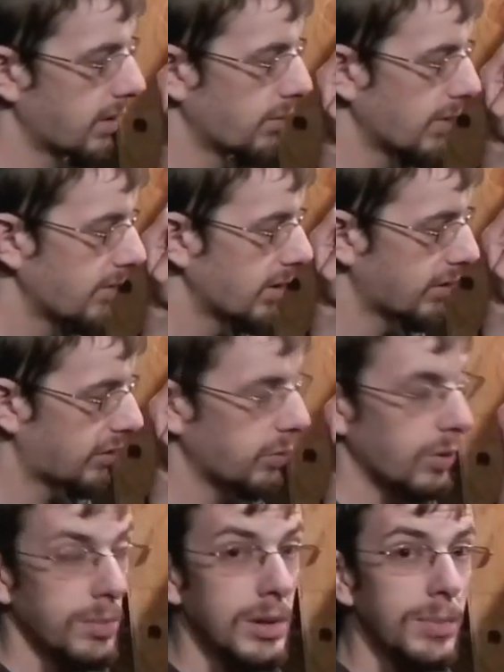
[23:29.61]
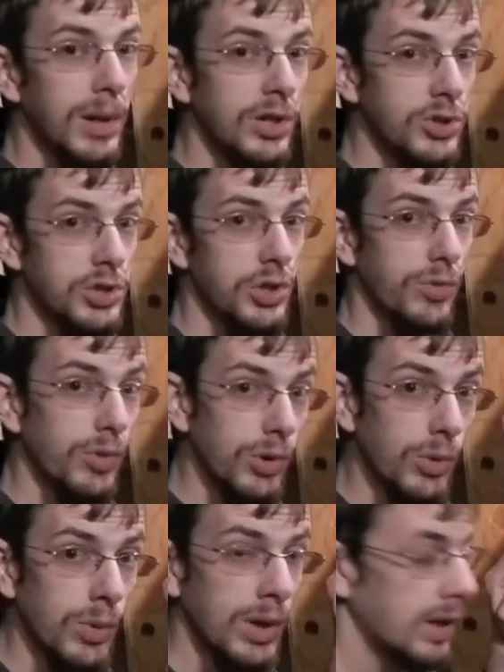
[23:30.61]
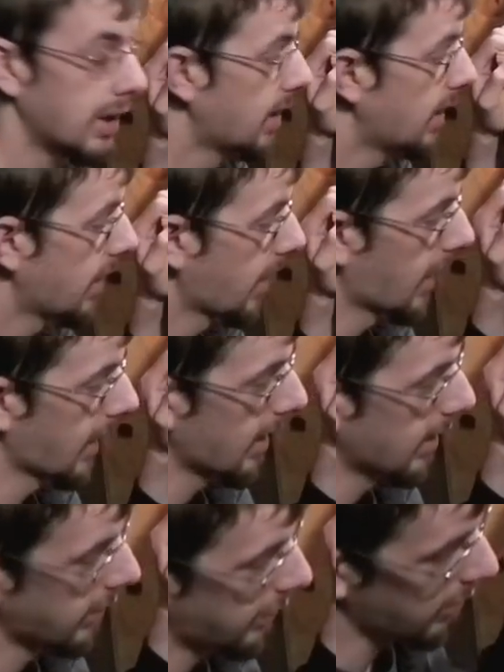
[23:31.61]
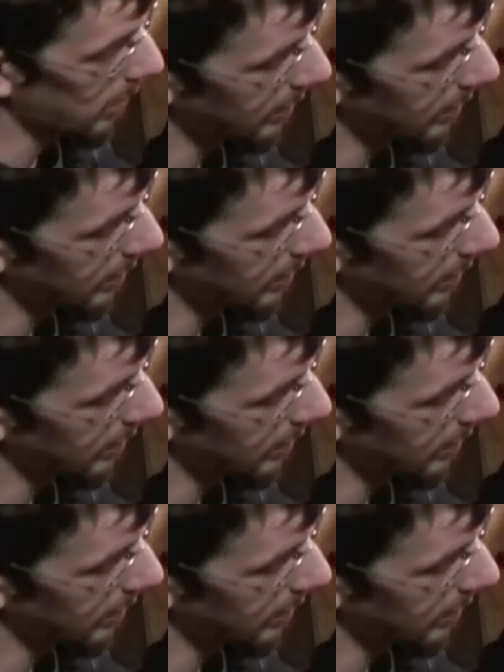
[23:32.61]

the rivets will be punched through. And so